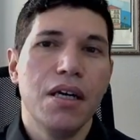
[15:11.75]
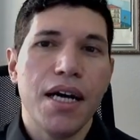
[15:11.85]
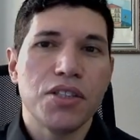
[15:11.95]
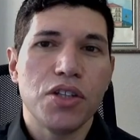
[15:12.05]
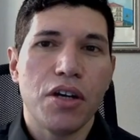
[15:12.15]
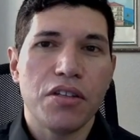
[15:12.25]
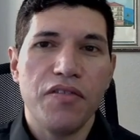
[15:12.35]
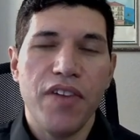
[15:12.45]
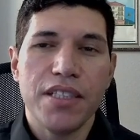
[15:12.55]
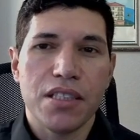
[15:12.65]
start to
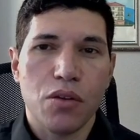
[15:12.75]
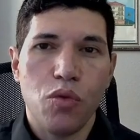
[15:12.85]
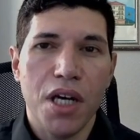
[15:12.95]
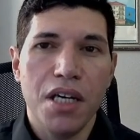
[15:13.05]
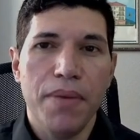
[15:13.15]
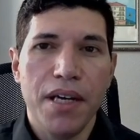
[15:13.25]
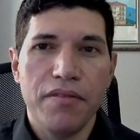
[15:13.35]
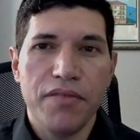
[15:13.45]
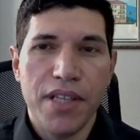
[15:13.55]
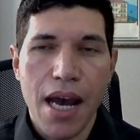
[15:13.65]
face quite a bit
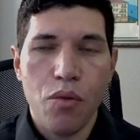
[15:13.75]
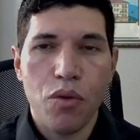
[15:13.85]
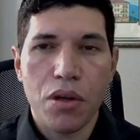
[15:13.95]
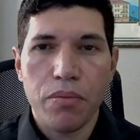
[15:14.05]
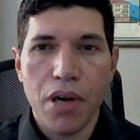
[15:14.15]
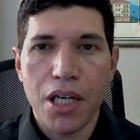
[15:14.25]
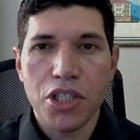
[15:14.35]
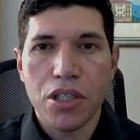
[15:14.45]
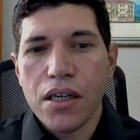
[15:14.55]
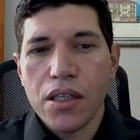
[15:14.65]
of downward
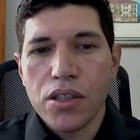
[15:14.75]
pressure.